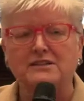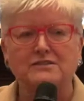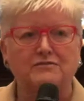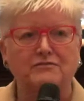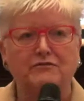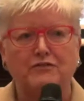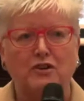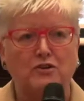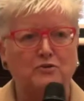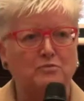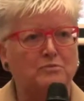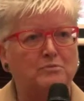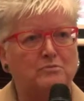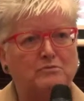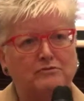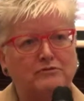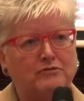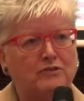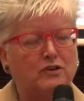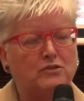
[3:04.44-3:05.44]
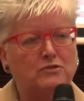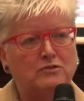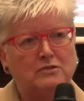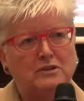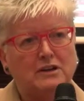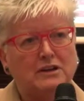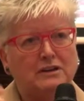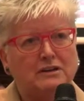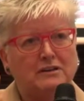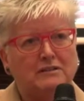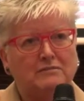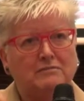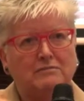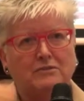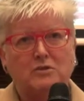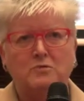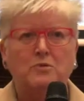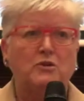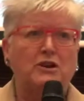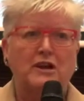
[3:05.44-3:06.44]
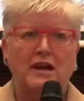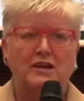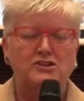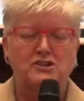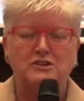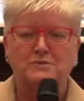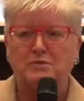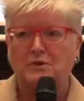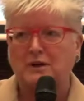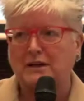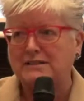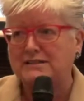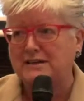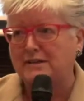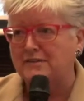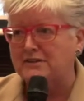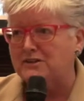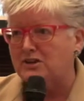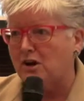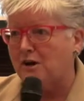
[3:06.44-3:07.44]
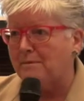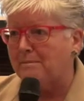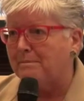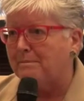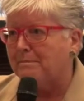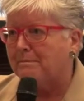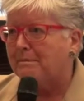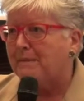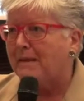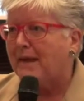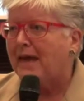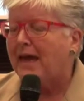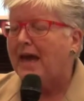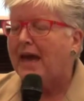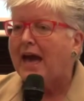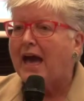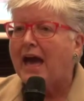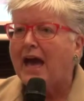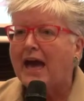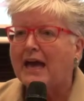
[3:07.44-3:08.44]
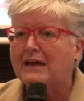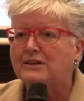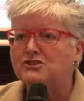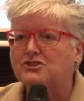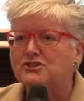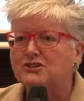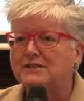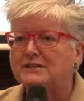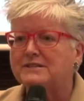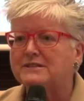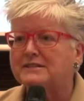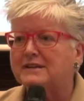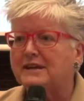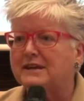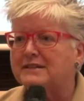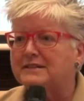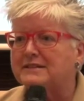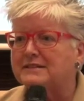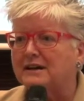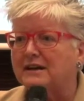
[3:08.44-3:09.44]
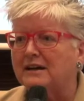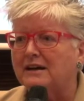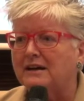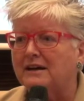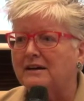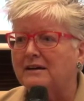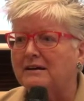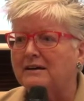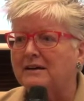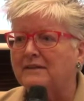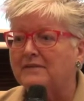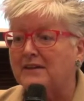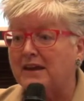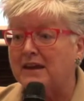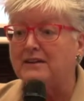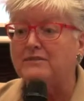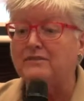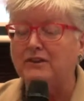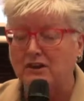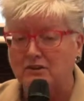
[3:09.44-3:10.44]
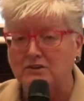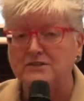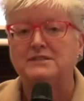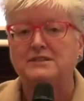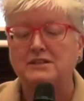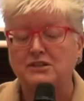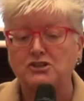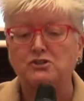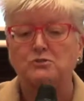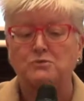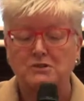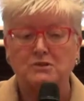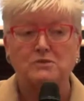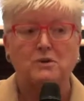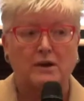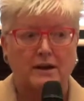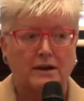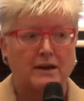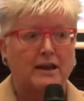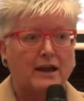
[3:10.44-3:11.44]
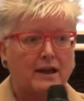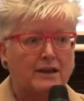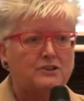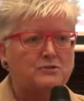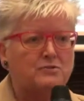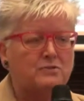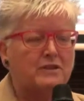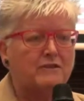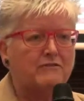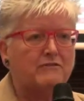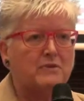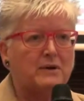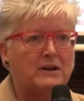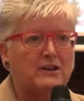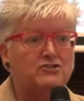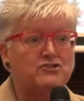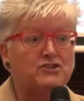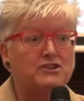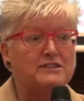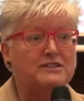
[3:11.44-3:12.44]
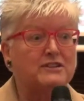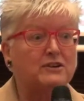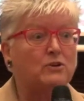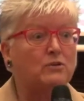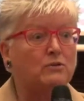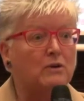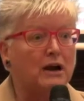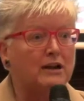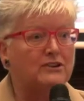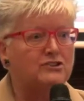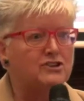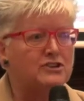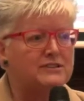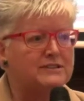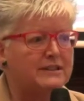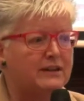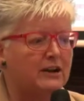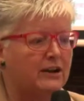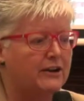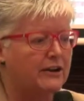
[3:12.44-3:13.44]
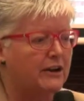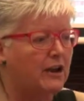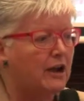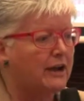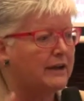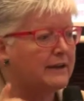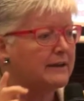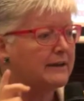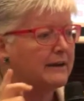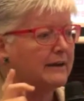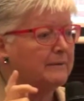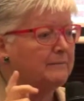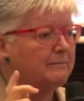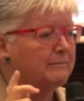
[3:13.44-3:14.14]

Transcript: some phone communications products at the time. And she said, at the end of it, I could see she was quite engaged with everyone. And she said, all right, she said, I'd like